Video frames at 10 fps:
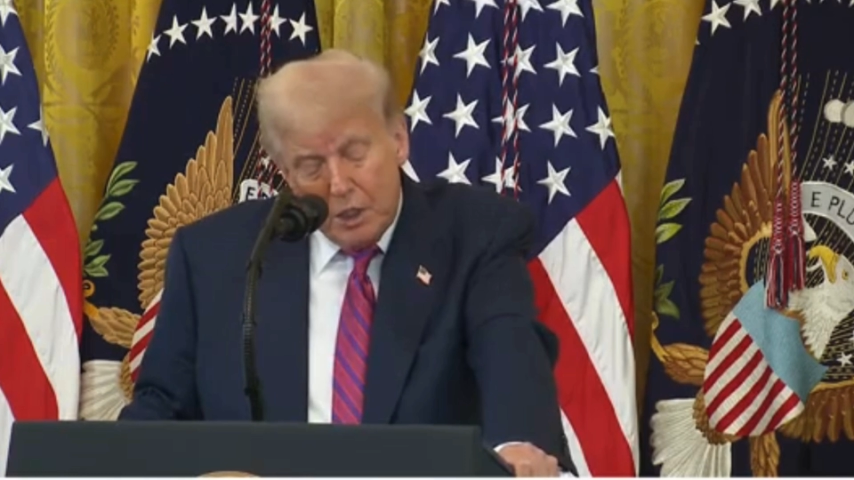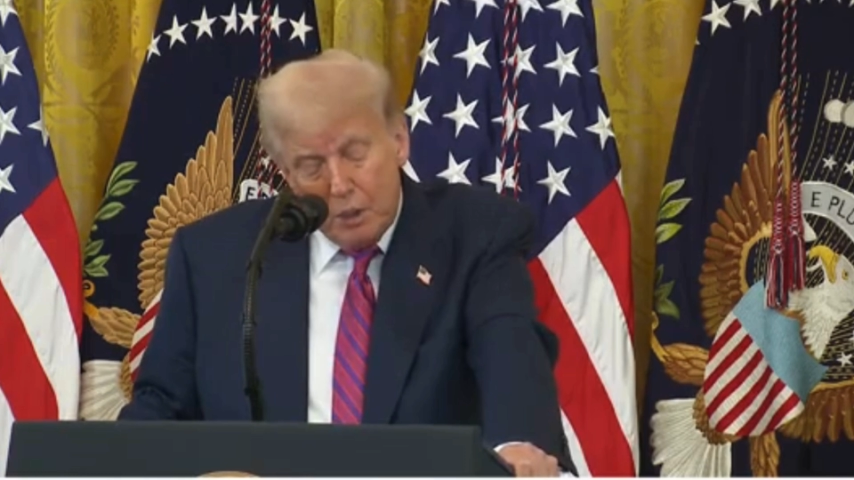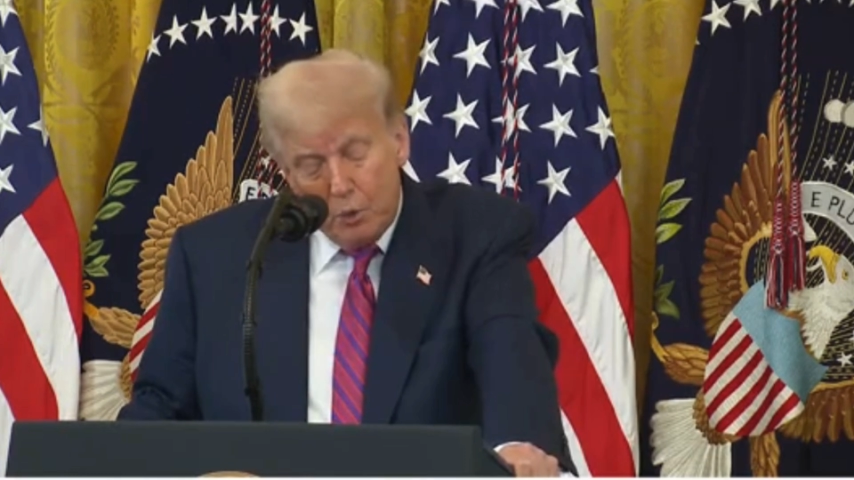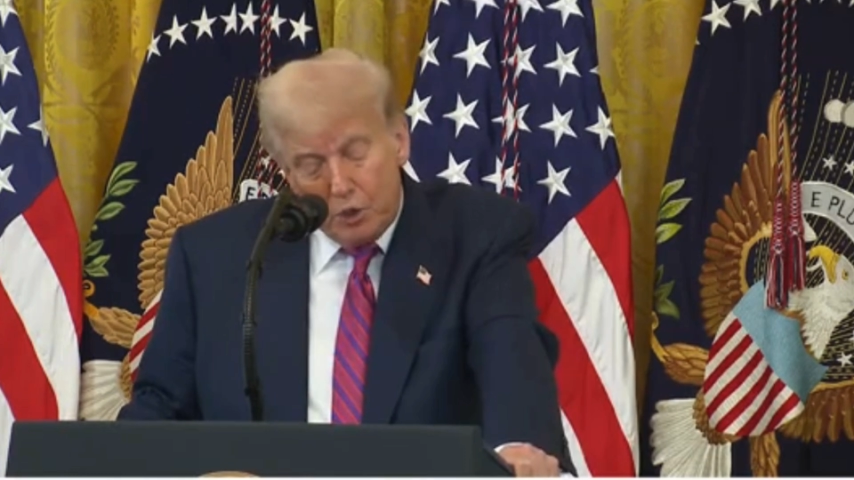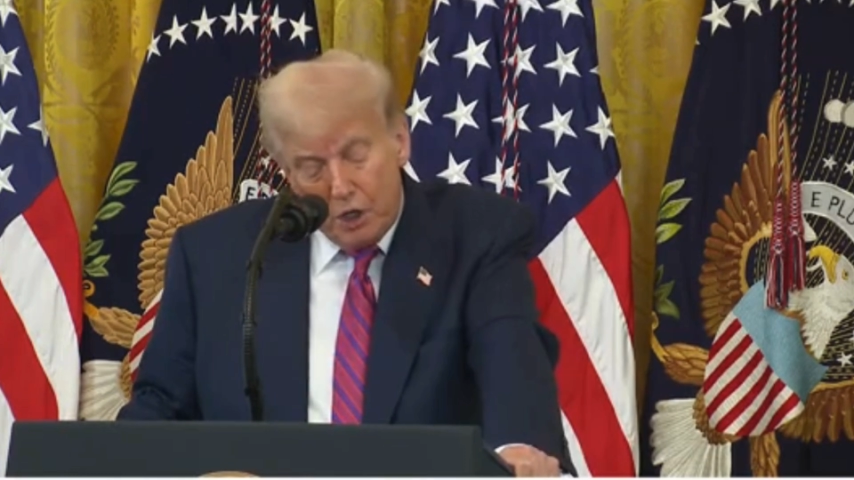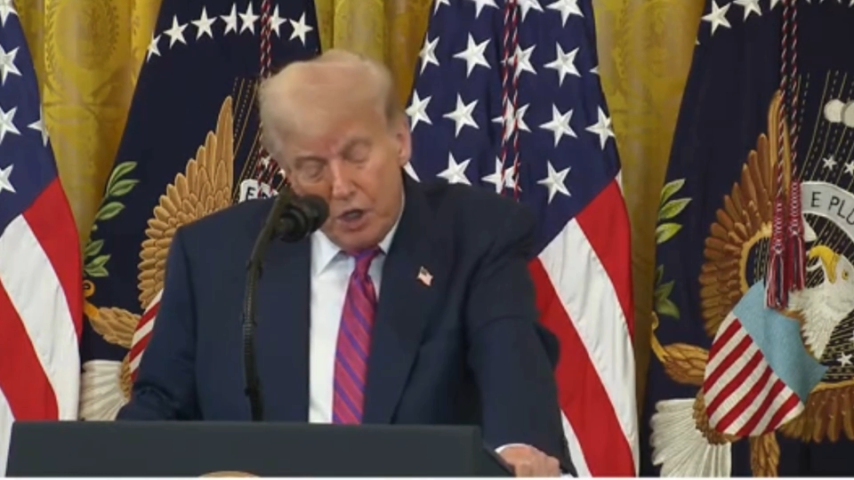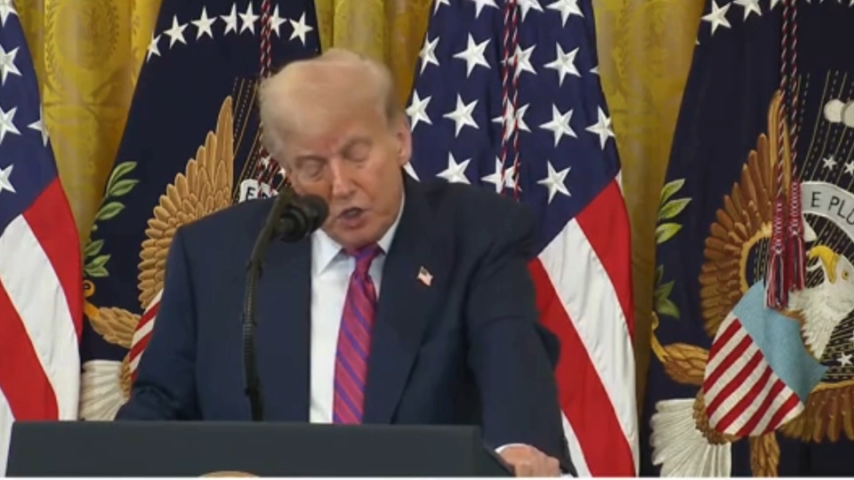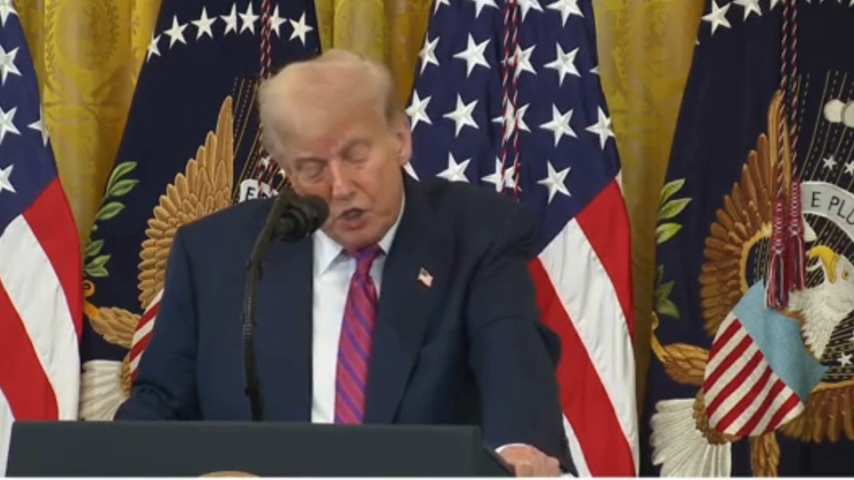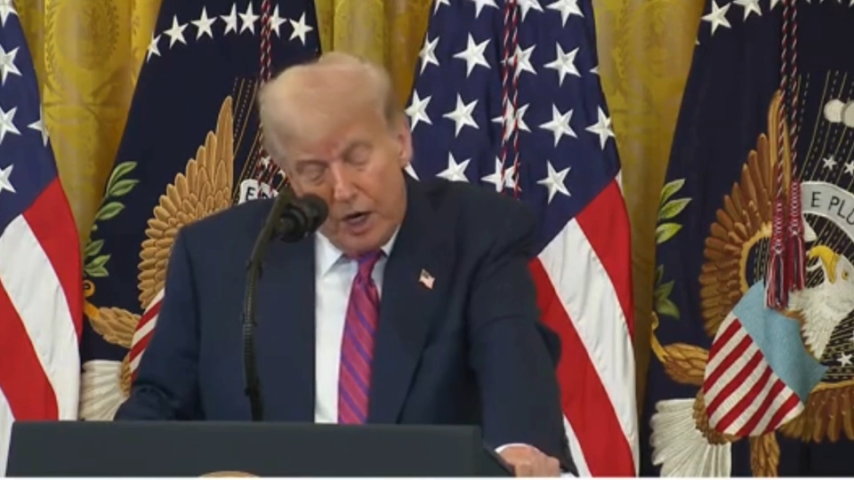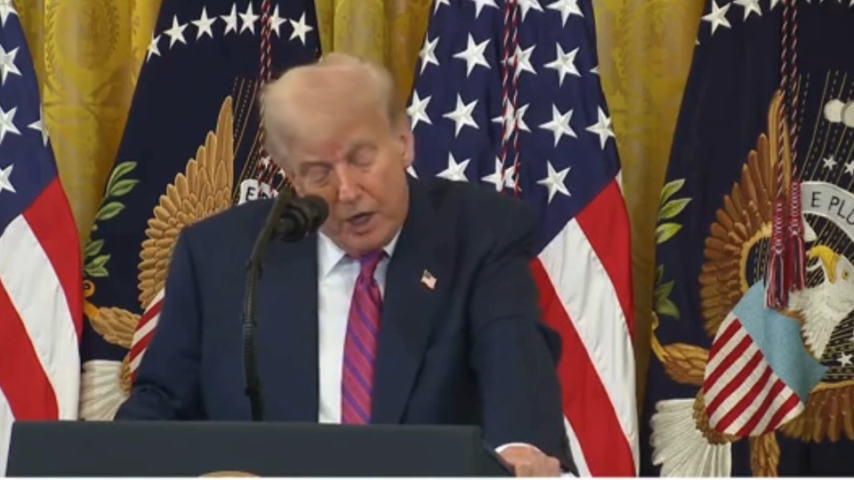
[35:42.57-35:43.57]
with
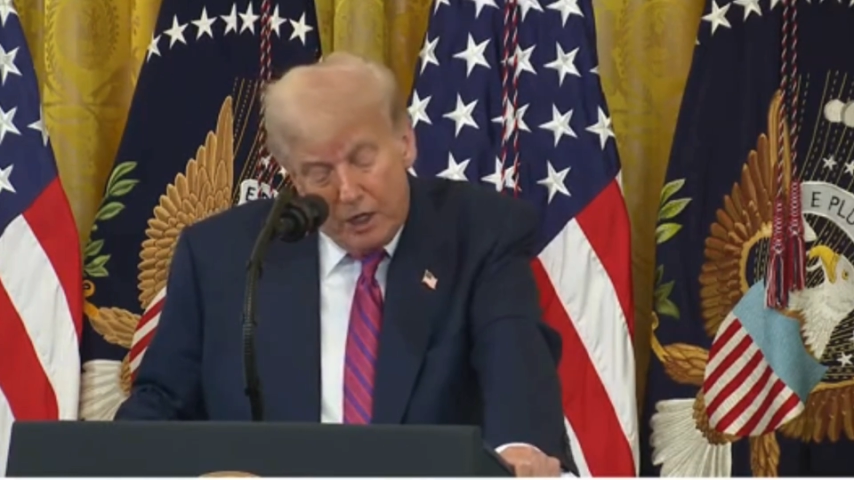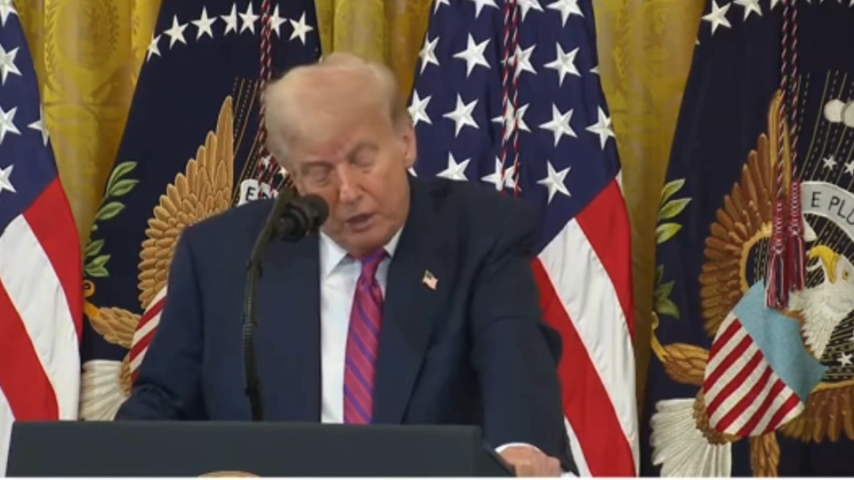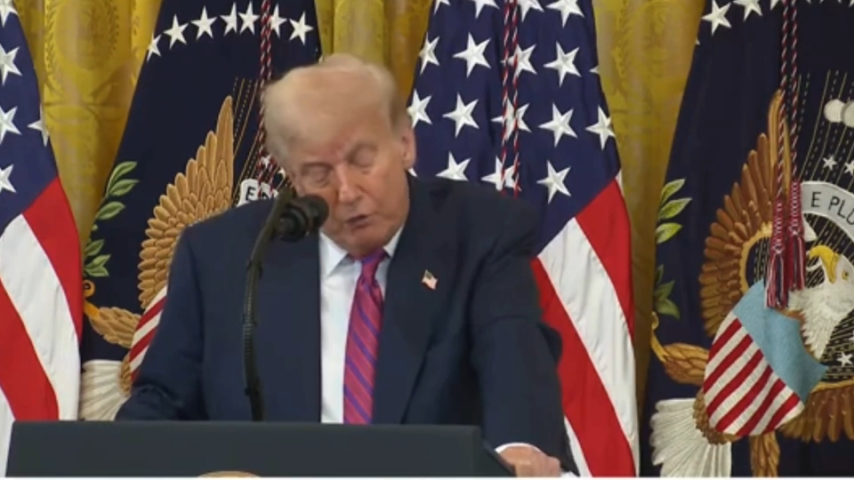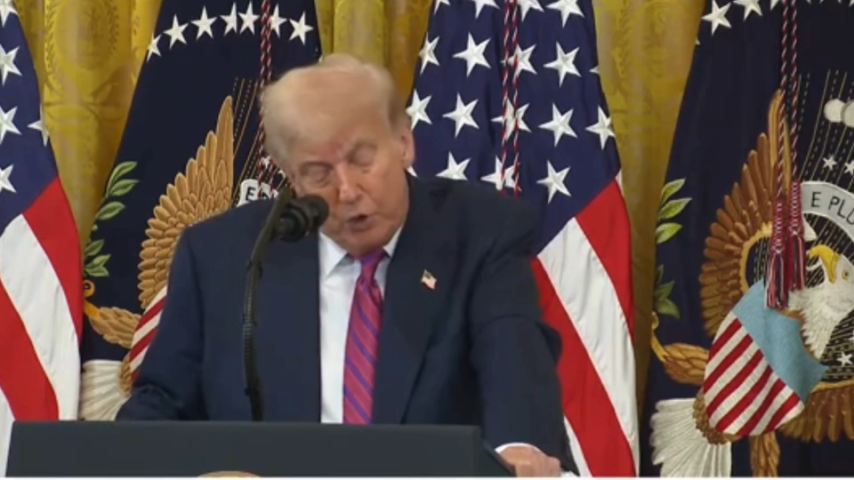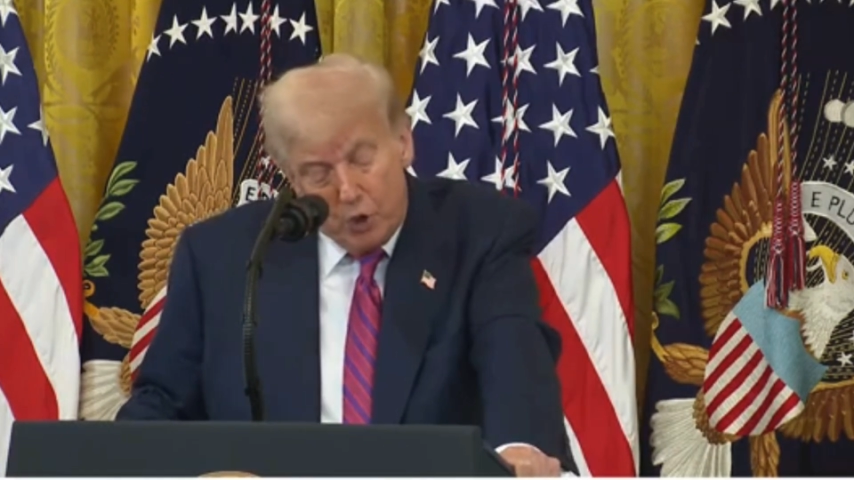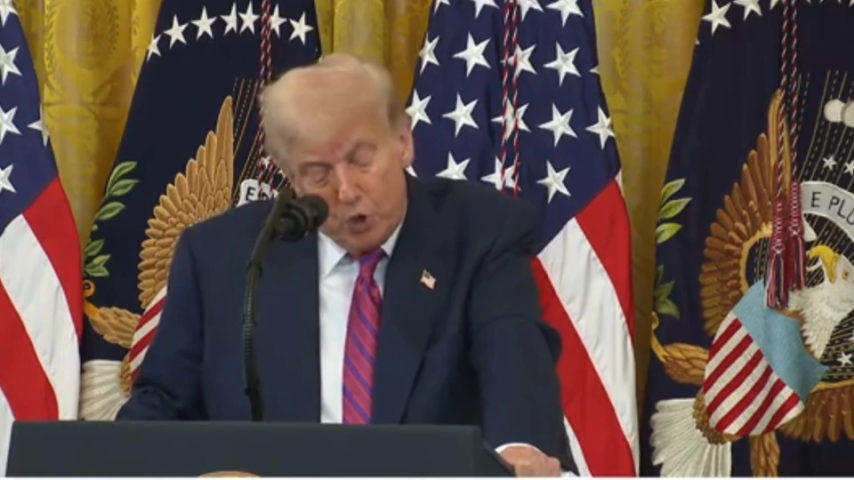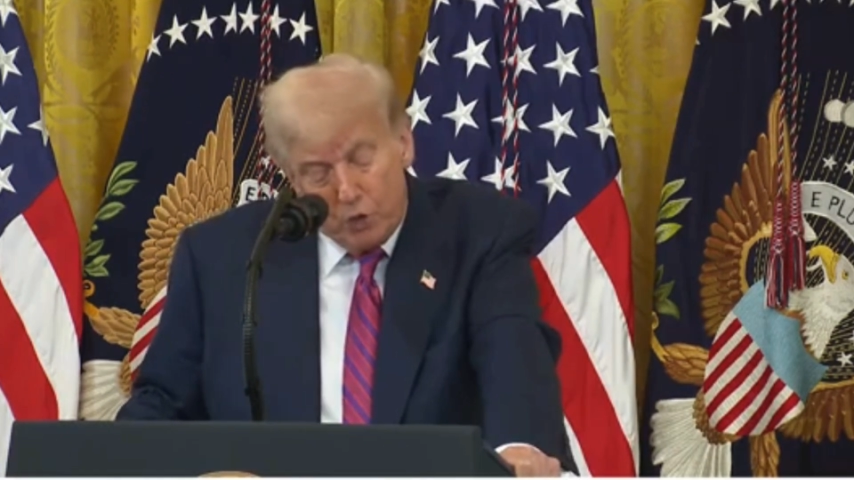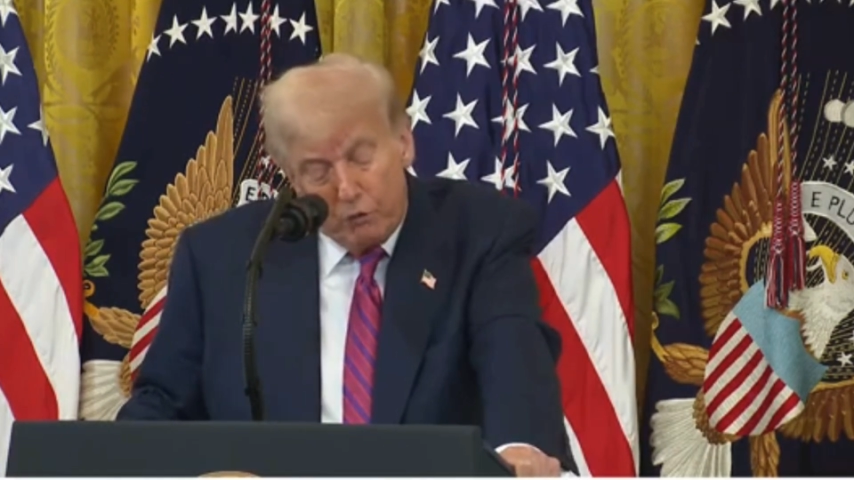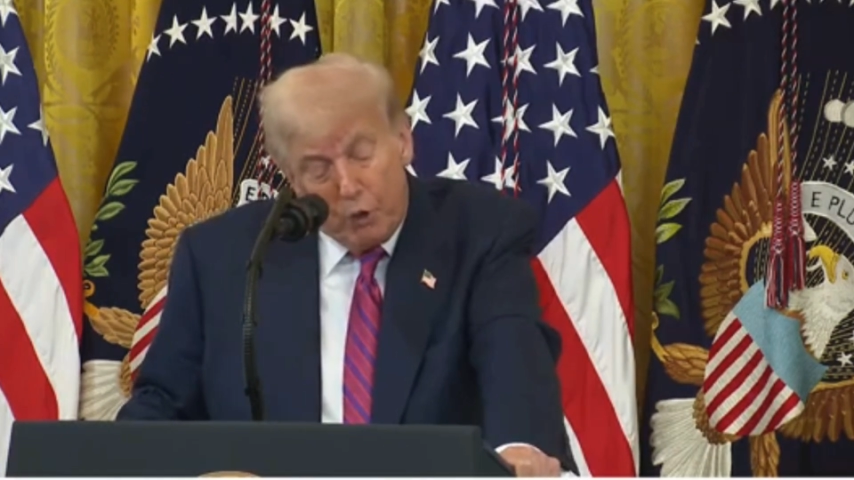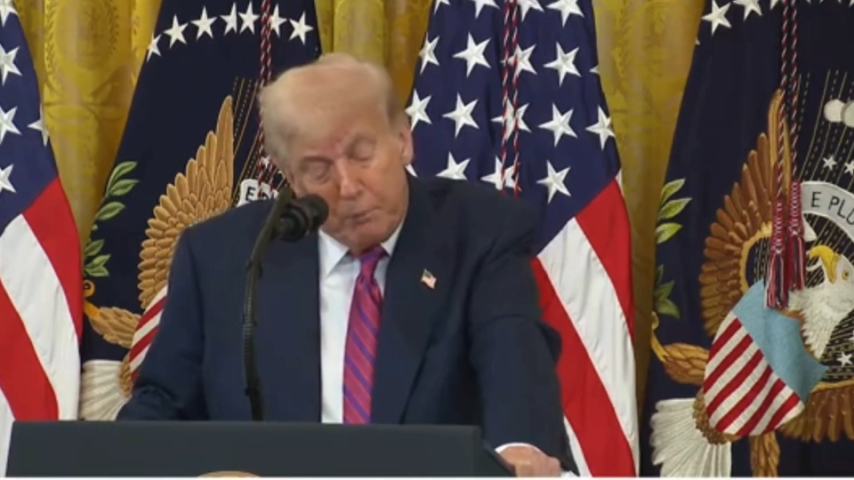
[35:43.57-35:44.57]
today's signing, the
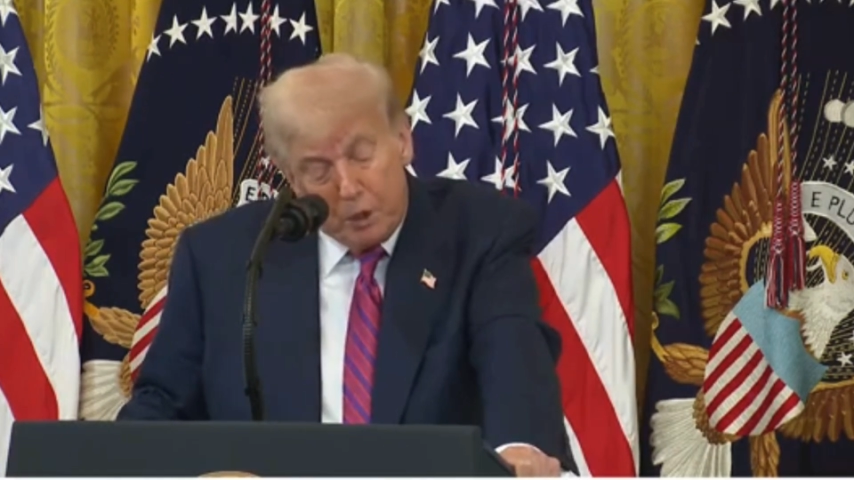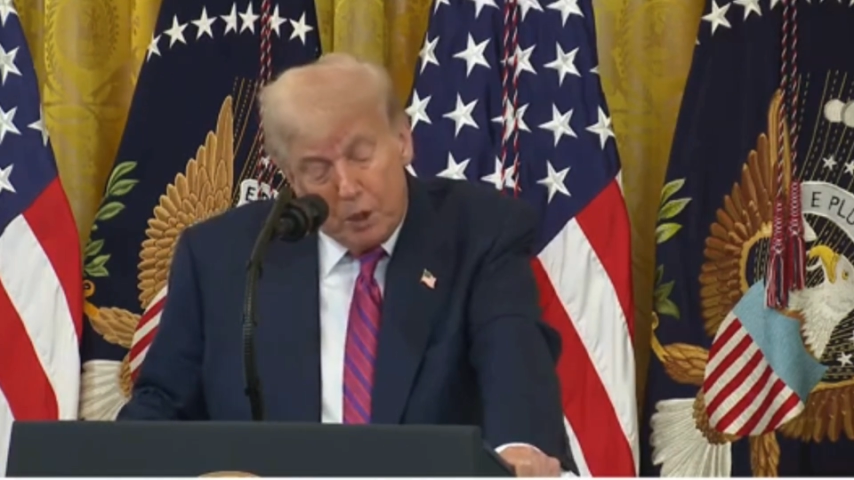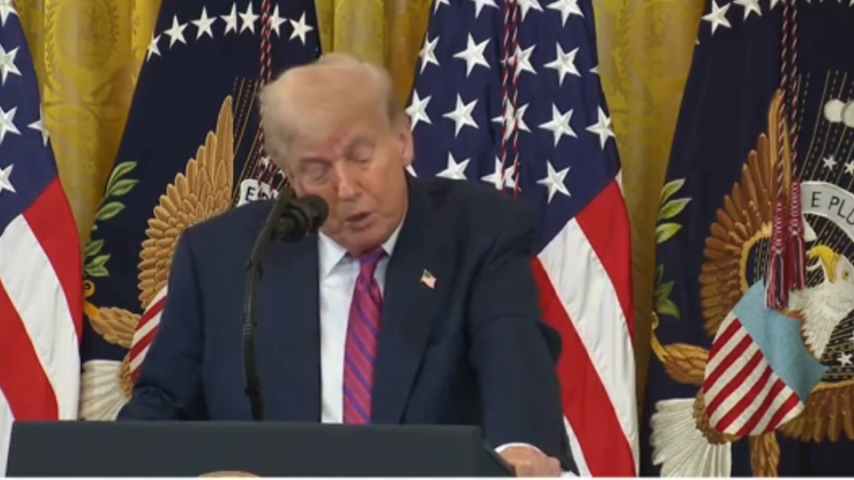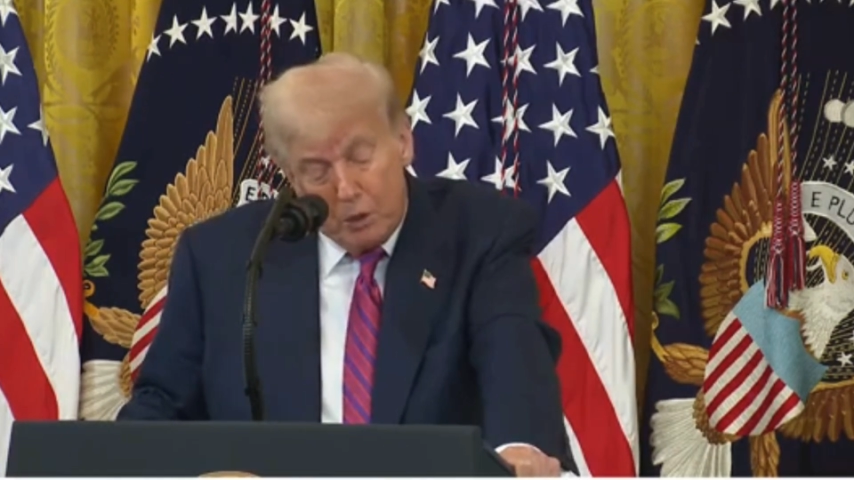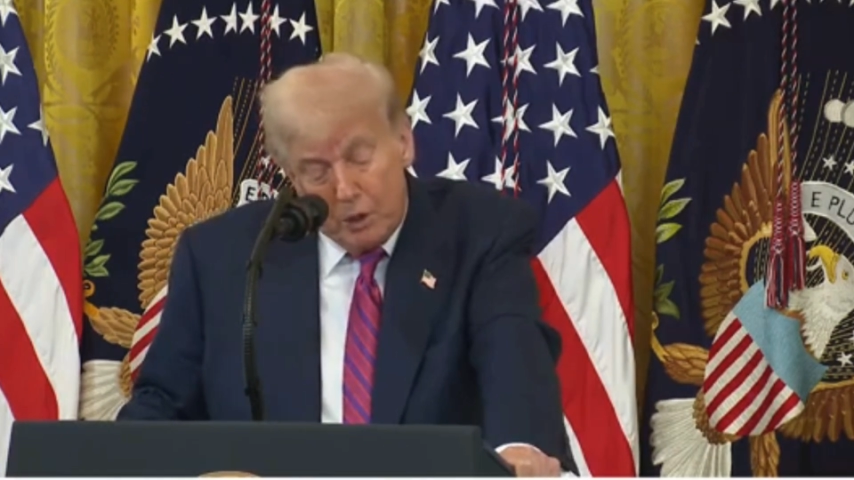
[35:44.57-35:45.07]
future of crypto